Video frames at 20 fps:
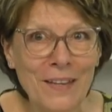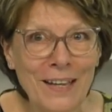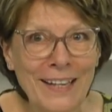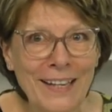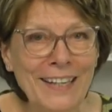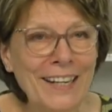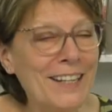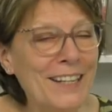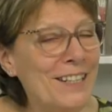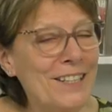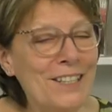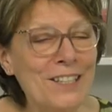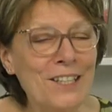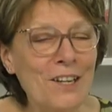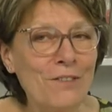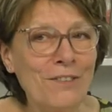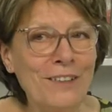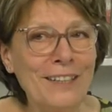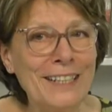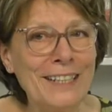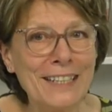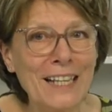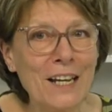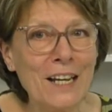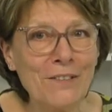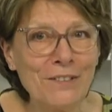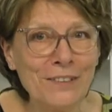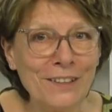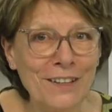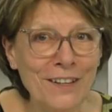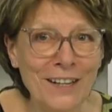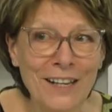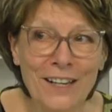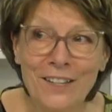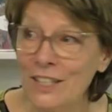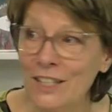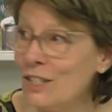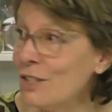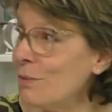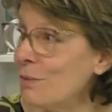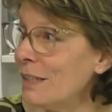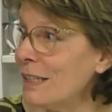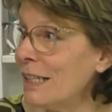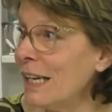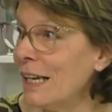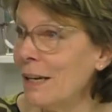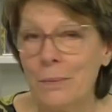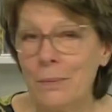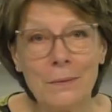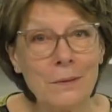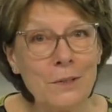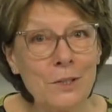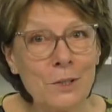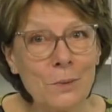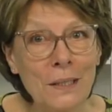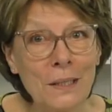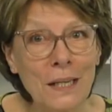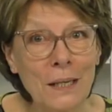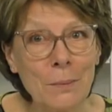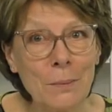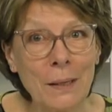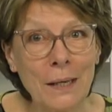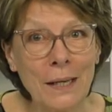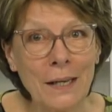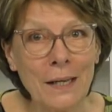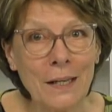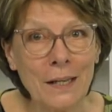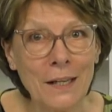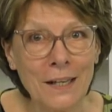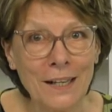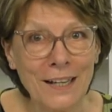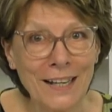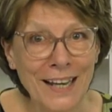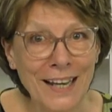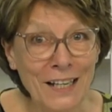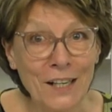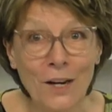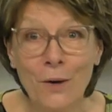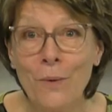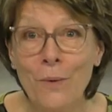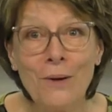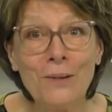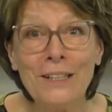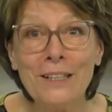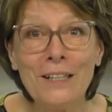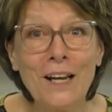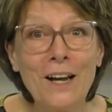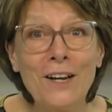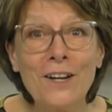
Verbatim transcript: and that is so funny dave and i i said should we get should we get a pair and i won't i